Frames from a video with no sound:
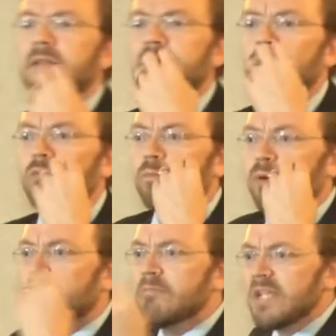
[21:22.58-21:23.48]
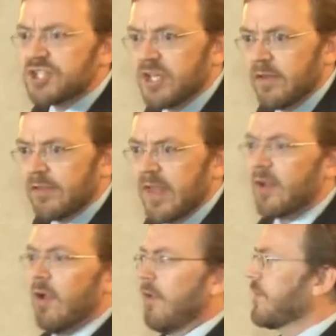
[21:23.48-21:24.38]
gives you permissions
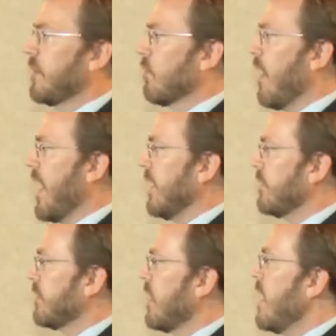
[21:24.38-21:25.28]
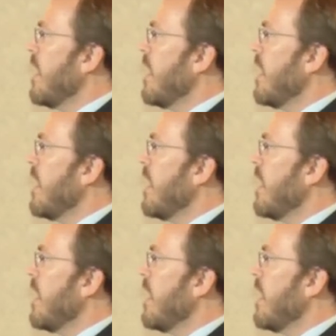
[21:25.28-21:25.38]
and calls them rights.